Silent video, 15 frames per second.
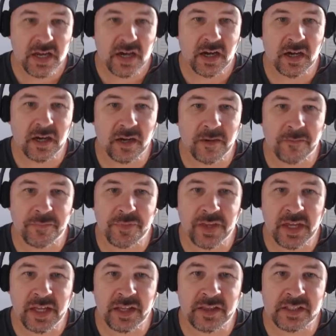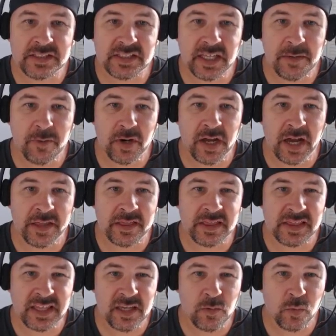The slammer, I
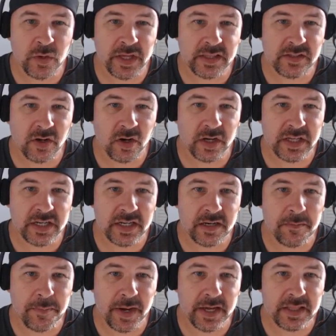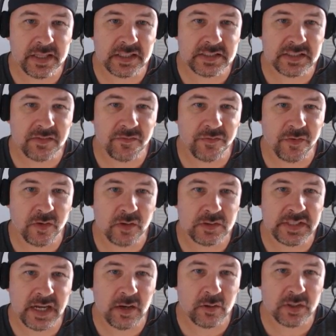think, will get targeted by this Inferno
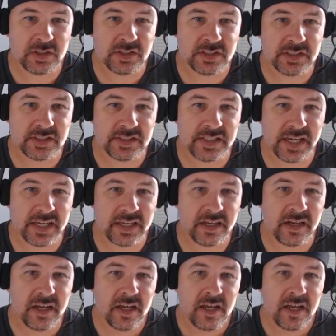Tower in just a second.